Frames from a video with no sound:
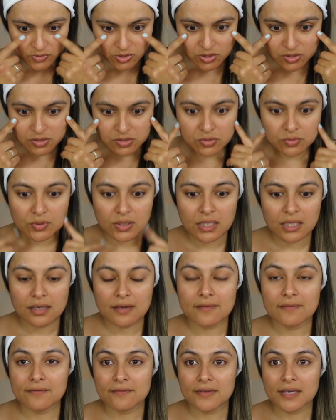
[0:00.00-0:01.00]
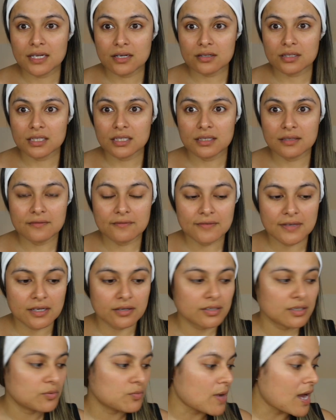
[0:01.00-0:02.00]
Just doing very,
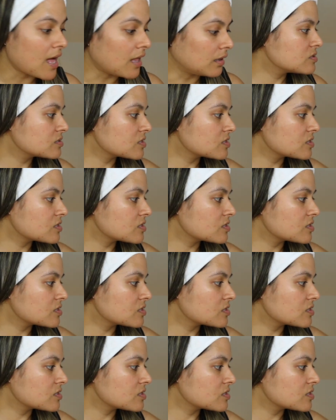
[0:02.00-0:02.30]
very well.